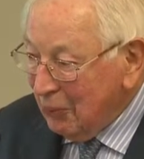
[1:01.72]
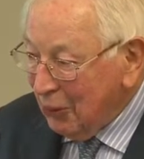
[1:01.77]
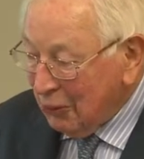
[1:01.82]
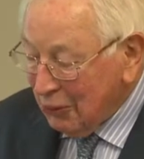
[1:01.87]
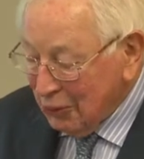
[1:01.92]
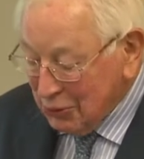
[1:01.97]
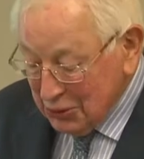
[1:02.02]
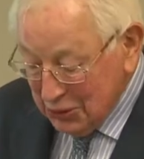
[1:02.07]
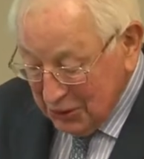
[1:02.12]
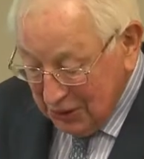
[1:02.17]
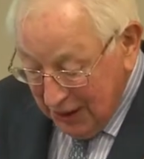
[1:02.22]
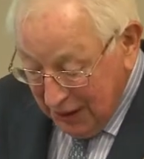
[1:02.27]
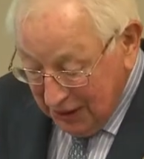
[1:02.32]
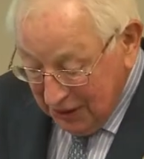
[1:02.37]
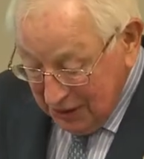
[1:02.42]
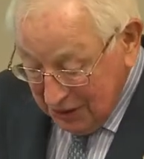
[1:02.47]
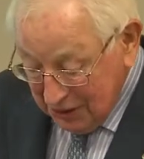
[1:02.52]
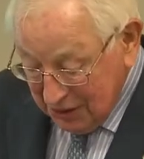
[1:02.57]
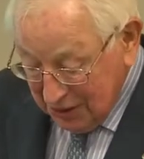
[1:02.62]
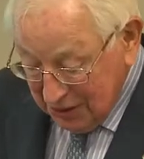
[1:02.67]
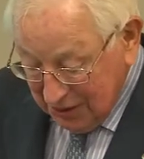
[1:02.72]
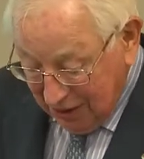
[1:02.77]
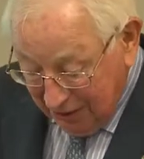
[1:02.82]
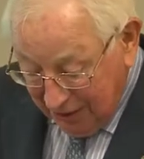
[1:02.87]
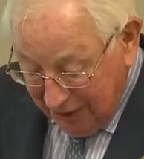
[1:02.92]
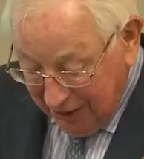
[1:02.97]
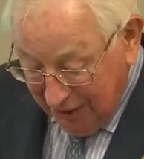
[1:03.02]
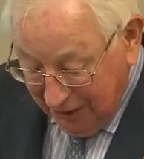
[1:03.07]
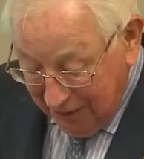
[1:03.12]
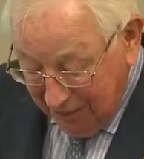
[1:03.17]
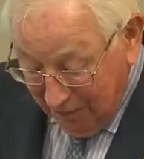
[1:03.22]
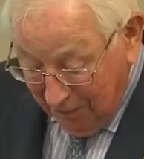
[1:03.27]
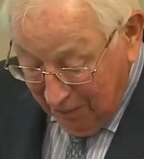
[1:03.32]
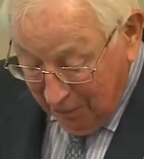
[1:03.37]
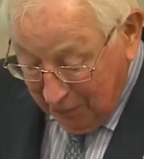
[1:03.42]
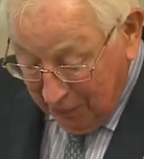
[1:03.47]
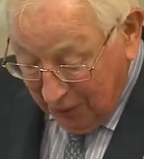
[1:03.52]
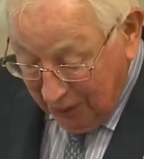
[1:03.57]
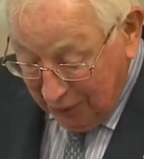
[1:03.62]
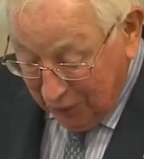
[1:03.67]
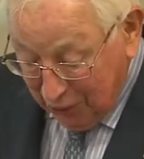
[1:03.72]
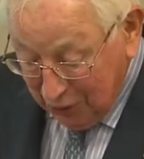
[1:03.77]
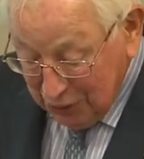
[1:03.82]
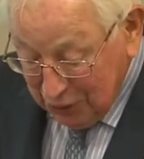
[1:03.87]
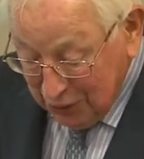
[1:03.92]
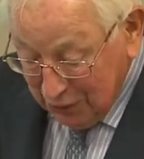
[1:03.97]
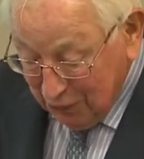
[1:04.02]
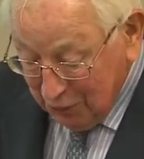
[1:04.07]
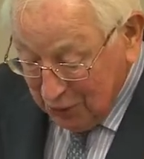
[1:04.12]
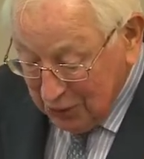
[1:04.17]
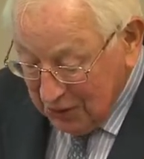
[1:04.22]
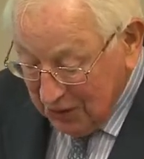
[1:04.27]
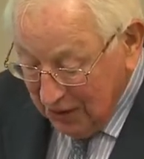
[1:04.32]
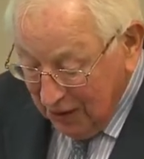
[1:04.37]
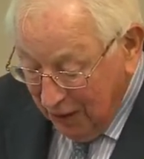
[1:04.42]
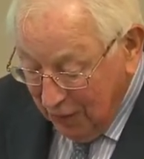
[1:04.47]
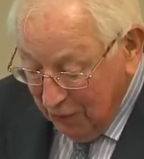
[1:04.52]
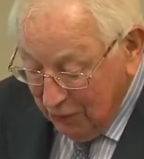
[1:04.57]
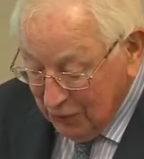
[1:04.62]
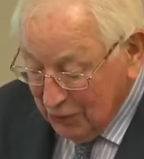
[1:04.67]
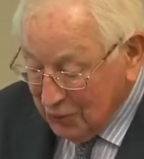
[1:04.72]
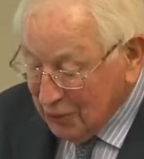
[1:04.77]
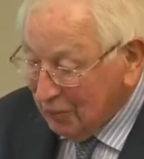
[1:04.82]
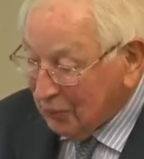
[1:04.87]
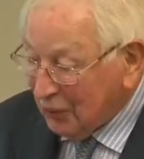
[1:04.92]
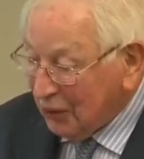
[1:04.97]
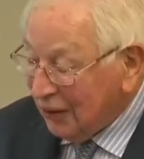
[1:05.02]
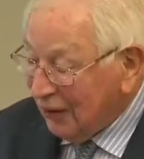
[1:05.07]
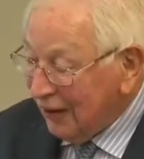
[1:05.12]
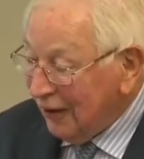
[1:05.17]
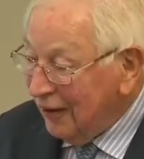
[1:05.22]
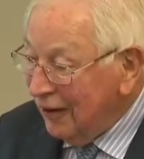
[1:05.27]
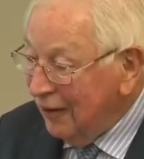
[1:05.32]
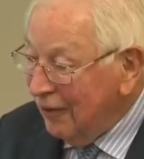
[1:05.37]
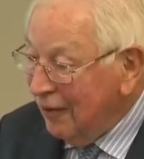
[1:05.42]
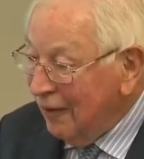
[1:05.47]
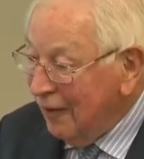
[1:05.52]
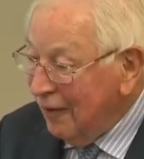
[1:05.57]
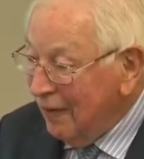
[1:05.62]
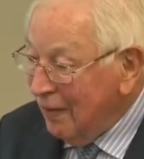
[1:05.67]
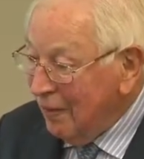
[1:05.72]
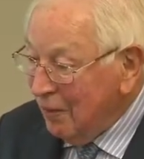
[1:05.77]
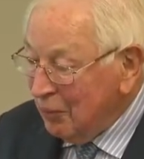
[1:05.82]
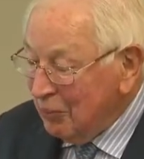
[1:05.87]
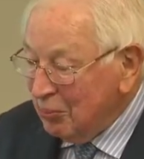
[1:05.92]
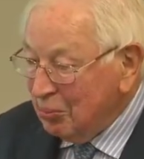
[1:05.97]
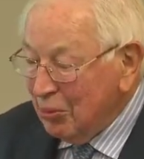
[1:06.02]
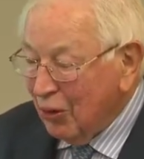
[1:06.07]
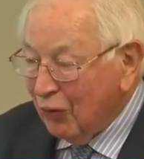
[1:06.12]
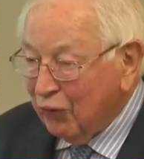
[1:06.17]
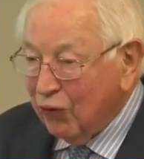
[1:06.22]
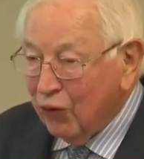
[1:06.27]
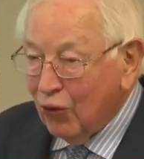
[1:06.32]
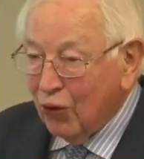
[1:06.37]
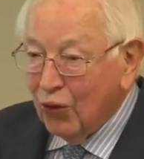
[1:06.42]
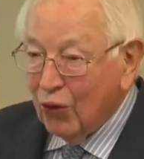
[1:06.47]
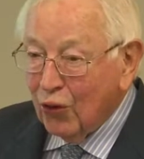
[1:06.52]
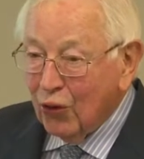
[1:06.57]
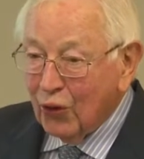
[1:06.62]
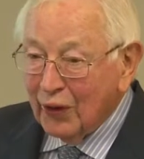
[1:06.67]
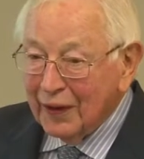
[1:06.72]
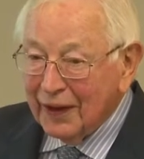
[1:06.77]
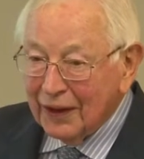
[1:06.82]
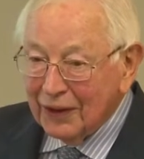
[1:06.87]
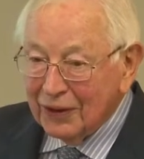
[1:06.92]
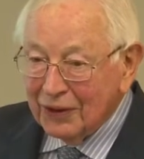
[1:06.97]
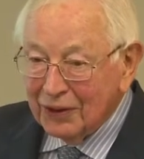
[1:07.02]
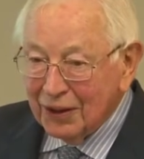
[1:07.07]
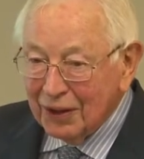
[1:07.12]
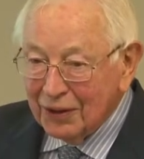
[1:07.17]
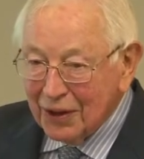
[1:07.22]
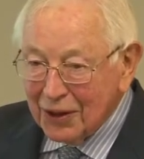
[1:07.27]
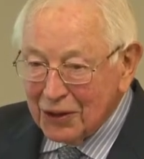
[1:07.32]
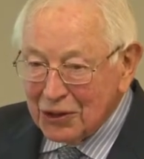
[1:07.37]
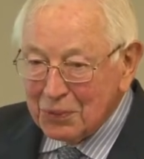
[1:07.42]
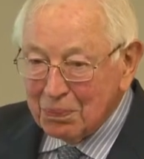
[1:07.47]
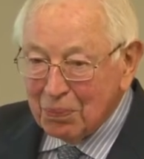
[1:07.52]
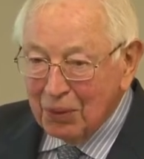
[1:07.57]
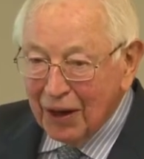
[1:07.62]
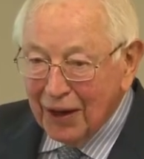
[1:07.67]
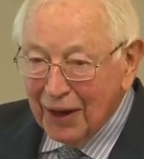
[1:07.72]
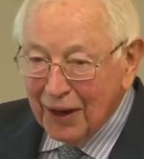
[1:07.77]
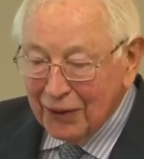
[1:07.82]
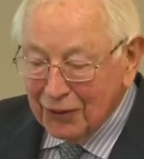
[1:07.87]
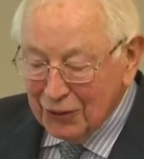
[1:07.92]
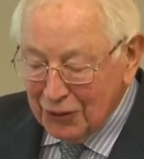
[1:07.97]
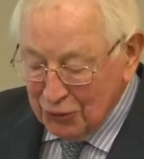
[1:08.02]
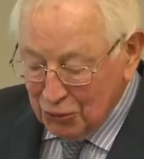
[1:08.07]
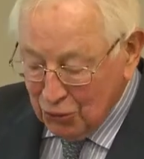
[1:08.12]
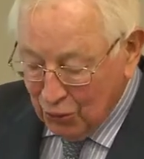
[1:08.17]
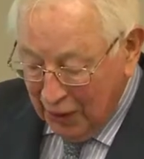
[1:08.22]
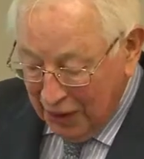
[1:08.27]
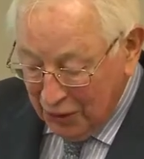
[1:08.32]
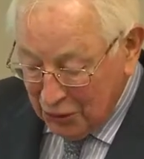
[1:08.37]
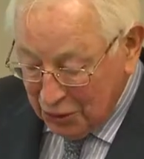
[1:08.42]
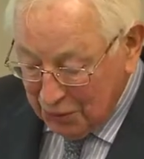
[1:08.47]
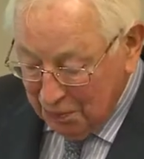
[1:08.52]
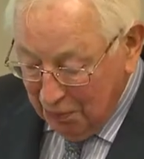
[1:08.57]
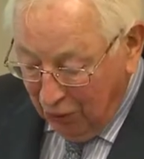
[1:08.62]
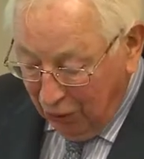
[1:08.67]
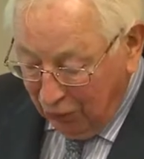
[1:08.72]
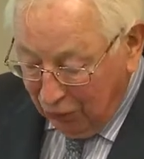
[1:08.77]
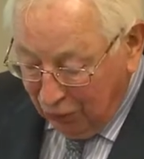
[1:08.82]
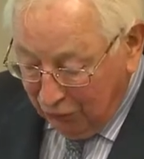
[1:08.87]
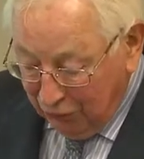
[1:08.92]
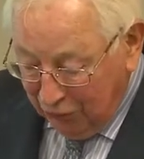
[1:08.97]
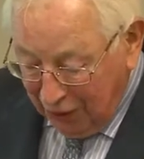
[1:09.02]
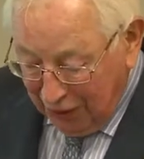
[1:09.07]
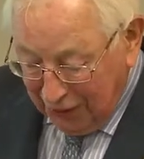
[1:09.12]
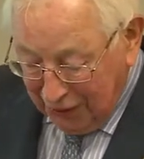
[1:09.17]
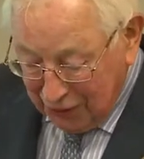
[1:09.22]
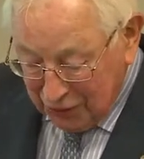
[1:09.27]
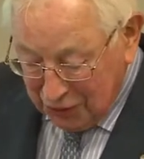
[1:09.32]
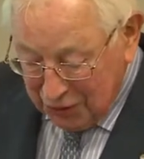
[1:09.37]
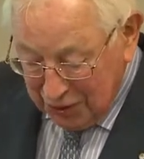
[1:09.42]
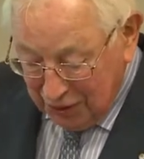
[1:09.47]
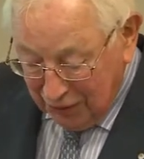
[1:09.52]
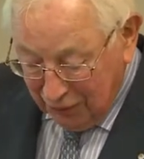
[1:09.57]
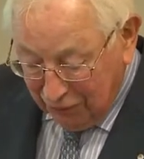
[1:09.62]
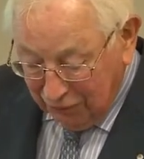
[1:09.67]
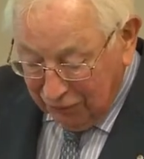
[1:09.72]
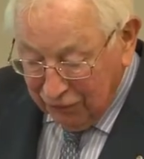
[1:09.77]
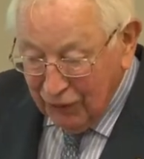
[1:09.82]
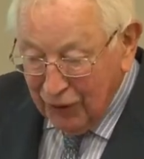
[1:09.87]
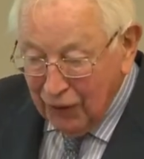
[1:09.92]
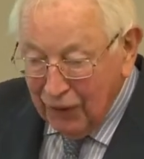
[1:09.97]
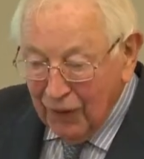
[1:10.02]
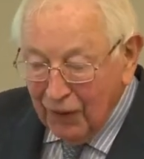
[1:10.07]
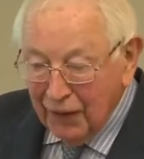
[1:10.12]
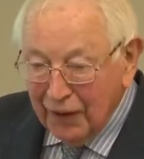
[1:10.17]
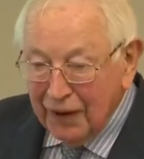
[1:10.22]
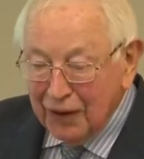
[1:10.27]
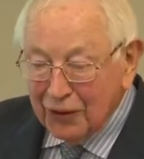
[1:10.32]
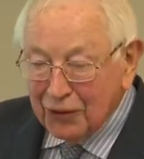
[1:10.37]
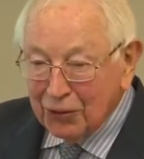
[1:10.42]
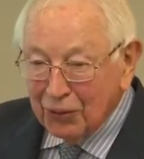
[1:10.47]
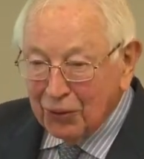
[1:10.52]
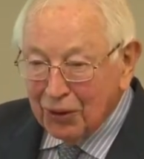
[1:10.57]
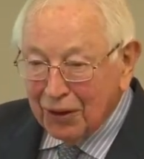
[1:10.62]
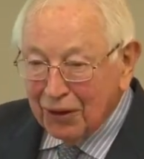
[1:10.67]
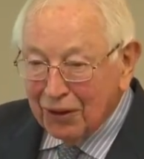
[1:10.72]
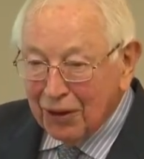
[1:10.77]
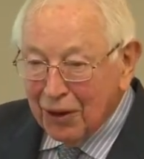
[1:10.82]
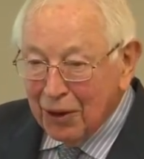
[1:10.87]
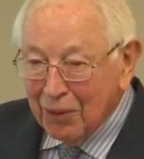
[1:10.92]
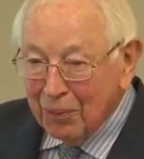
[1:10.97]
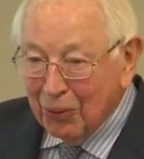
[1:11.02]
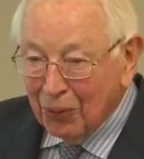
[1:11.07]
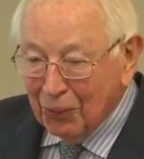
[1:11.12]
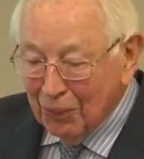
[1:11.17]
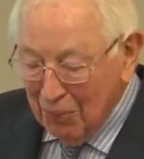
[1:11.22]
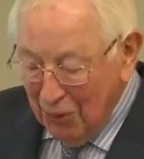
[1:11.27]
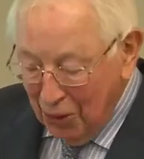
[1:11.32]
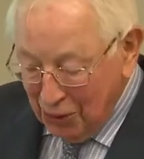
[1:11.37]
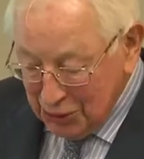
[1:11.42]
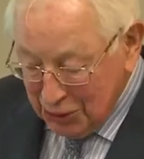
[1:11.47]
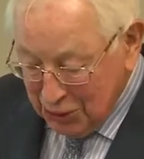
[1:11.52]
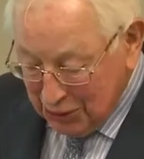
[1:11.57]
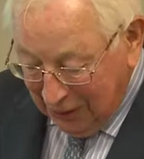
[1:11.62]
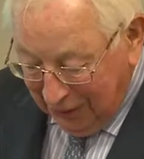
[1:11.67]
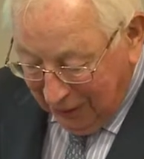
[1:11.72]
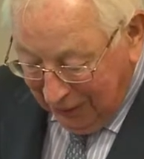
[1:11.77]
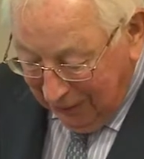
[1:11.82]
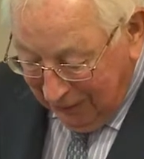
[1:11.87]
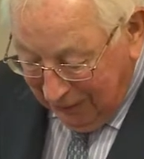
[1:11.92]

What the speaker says: because that is the name by which it was known to me before it aspired to transmogrify itself into a global monster.